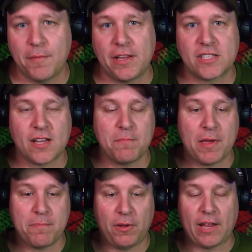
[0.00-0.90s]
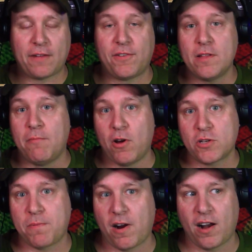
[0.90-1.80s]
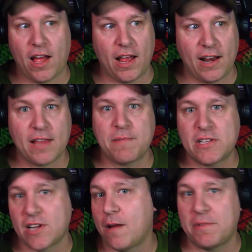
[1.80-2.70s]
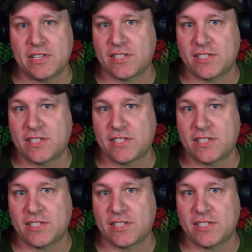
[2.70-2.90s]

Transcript: I mean, some people like for the most part, I like my zombies